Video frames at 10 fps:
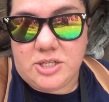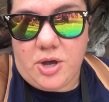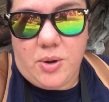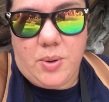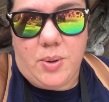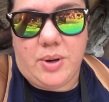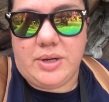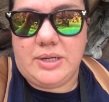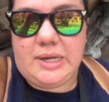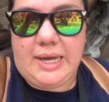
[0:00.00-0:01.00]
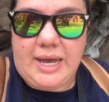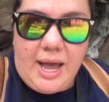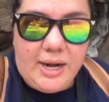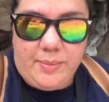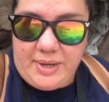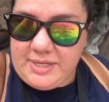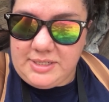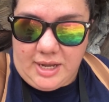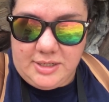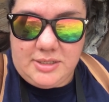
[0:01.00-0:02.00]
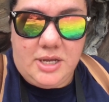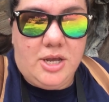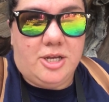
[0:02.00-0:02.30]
So it kind of makes sense.